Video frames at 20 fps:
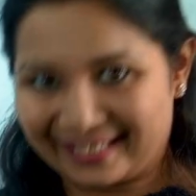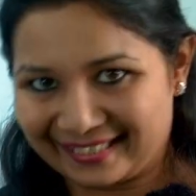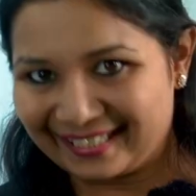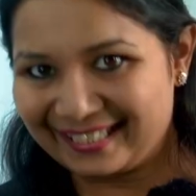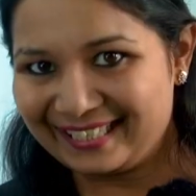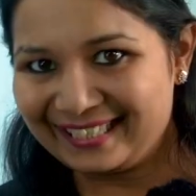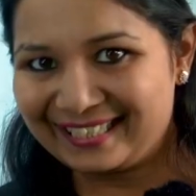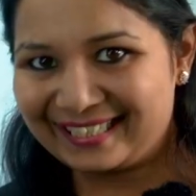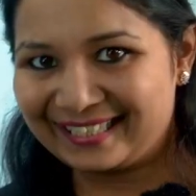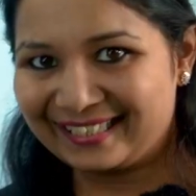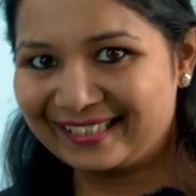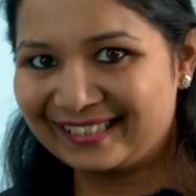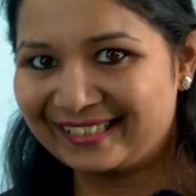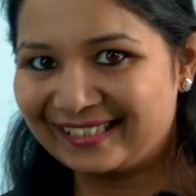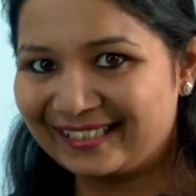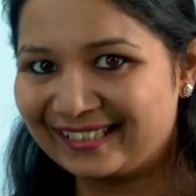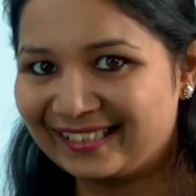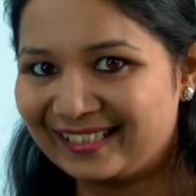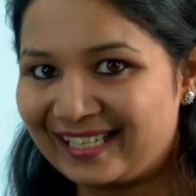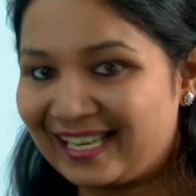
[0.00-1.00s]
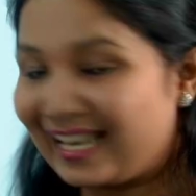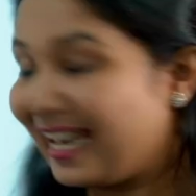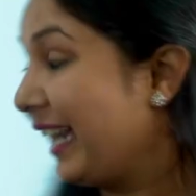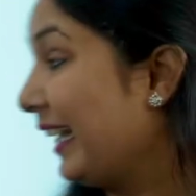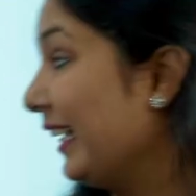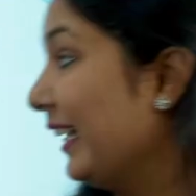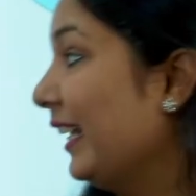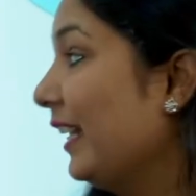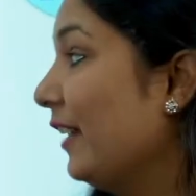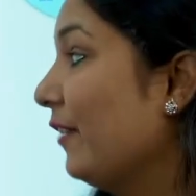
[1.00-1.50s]
right?
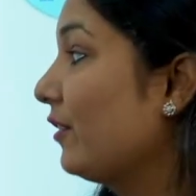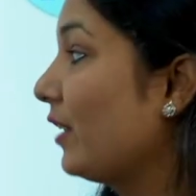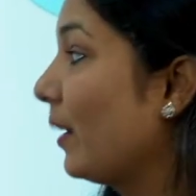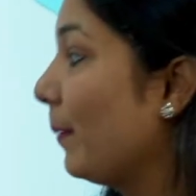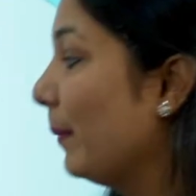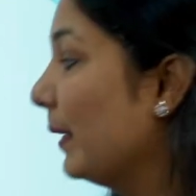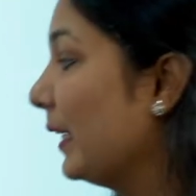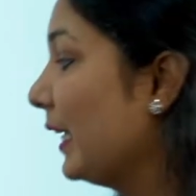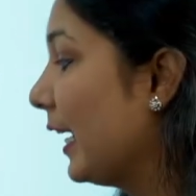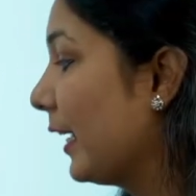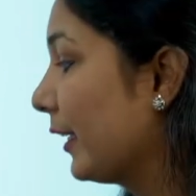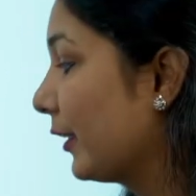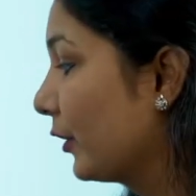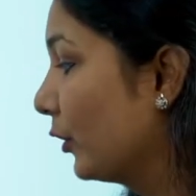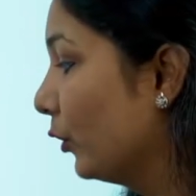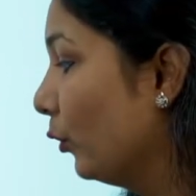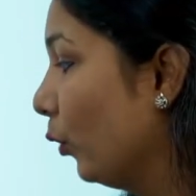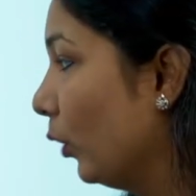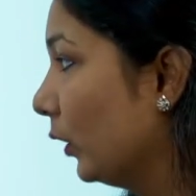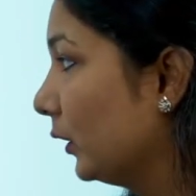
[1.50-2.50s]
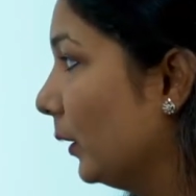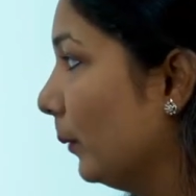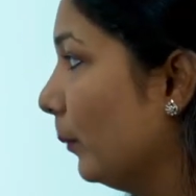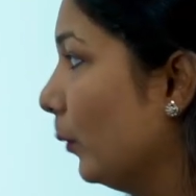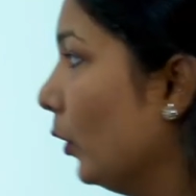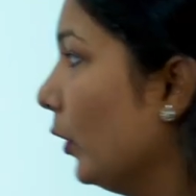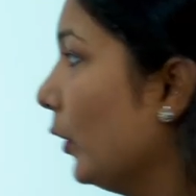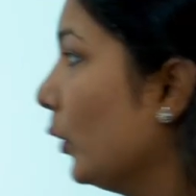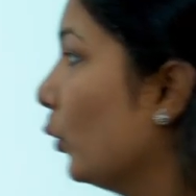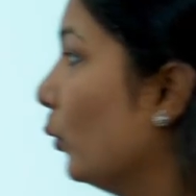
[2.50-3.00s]
And here if somebody asks you what the mode,